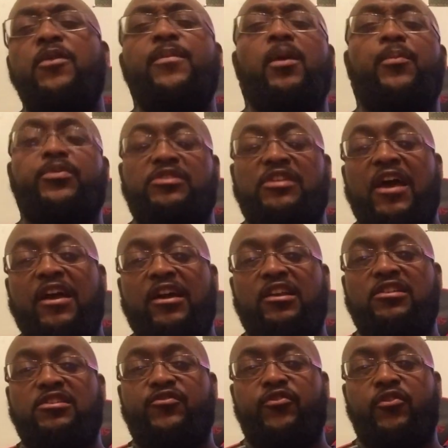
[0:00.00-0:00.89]

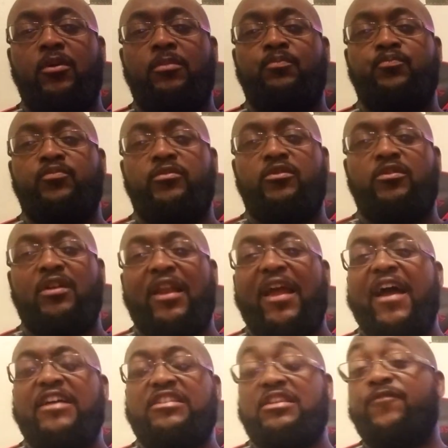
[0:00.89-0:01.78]
protagonist from the
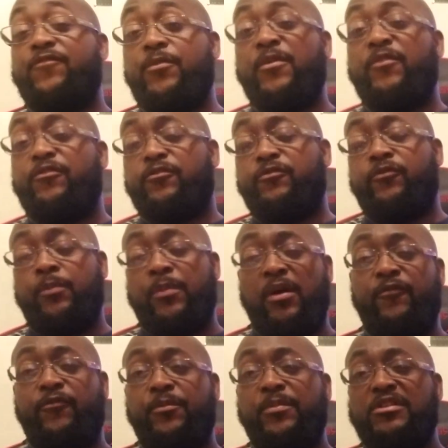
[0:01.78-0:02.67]
last
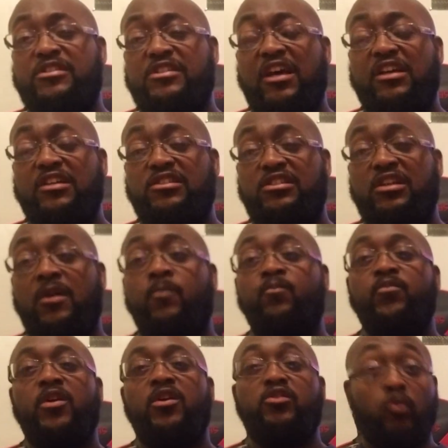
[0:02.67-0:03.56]
Infamous Second Son.
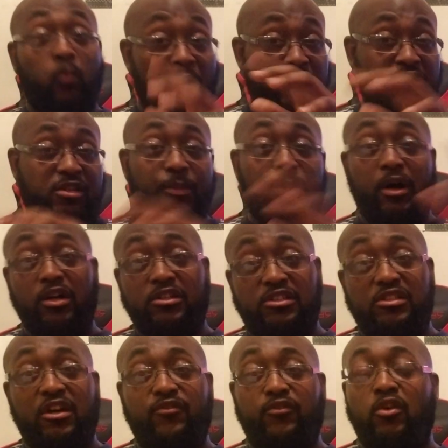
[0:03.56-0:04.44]
The way some of her
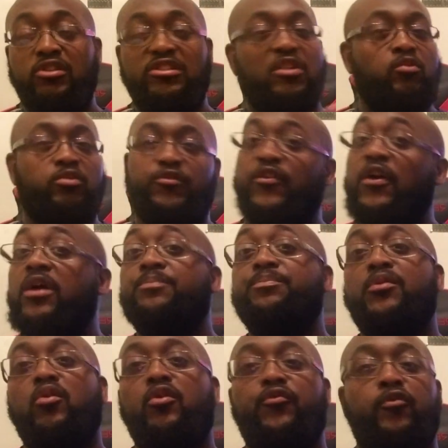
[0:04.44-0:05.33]
stuff looked, it was
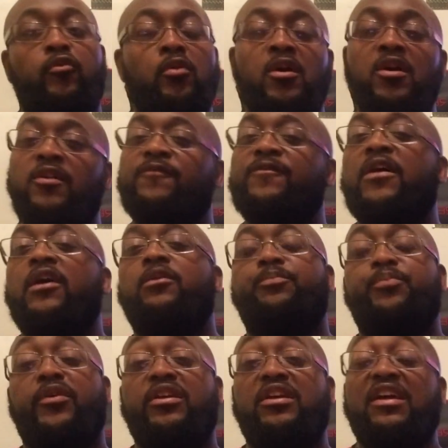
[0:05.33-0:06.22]
very beautiful, very
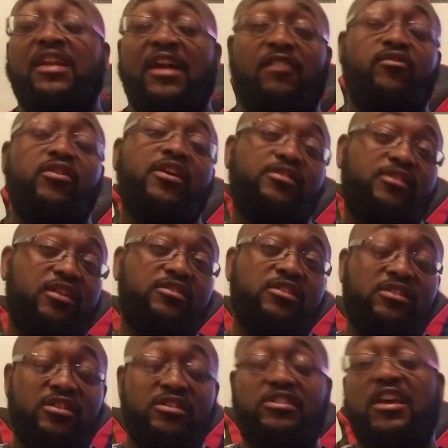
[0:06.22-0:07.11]
pretty, and I really think
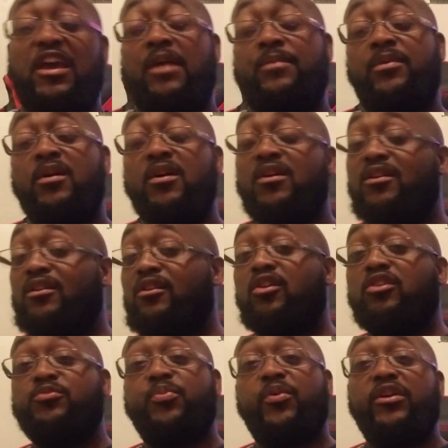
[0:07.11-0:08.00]
that this game
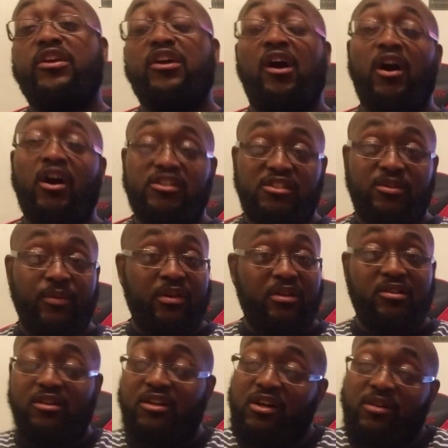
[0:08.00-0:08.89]
looks pretty awesome, and
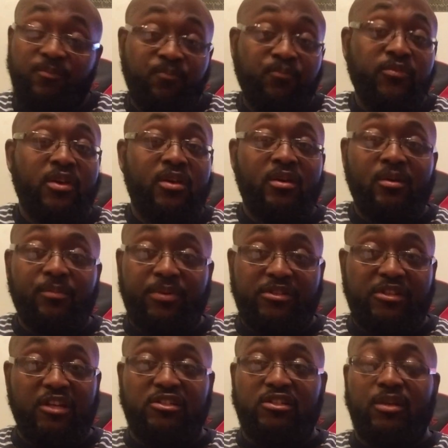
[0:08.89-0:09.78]
it could
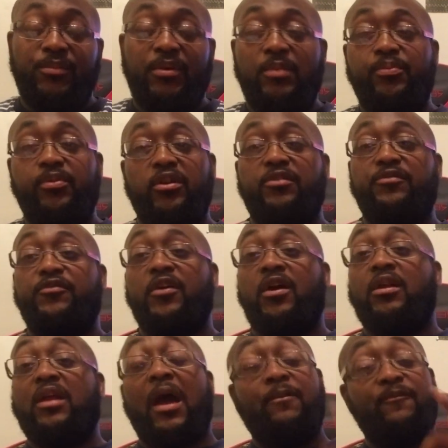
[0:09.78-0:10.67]
potentially be pretty
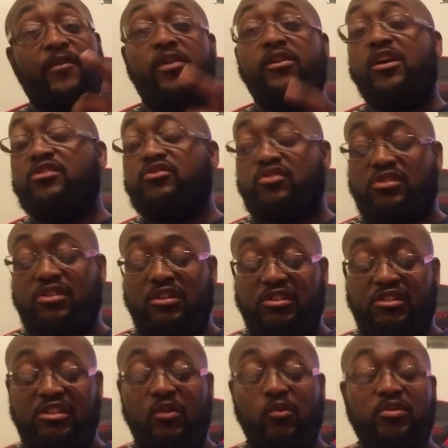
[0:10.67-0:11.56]
fun. I'm very interested to
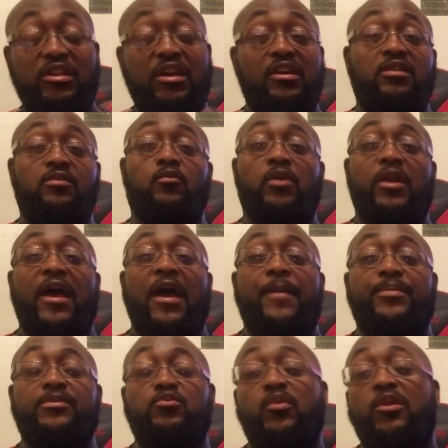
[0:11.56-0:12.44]
see what
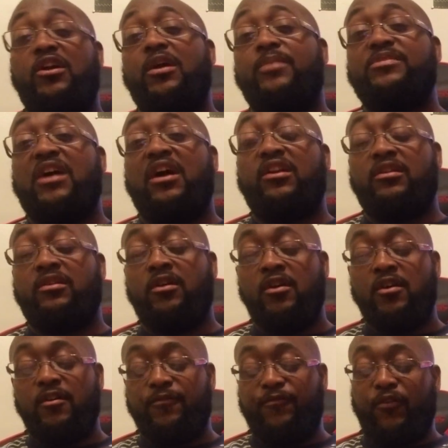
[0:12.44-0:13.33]
happens when it comes out in
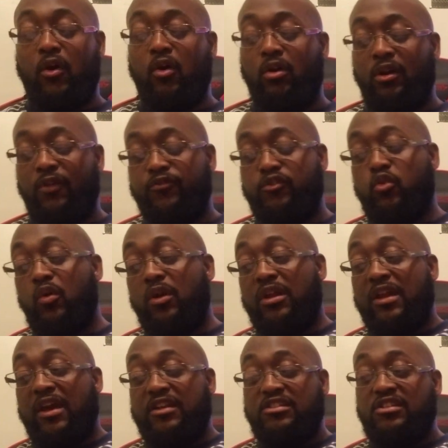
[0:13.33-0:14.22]
fall of
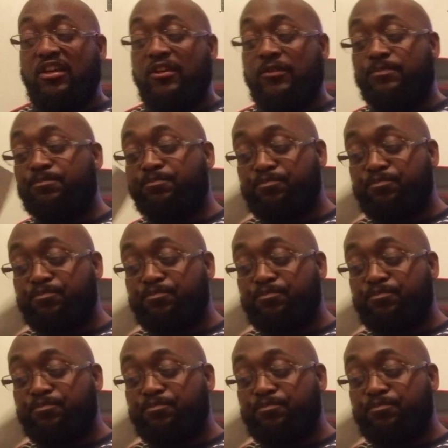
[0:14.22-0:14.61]
2019.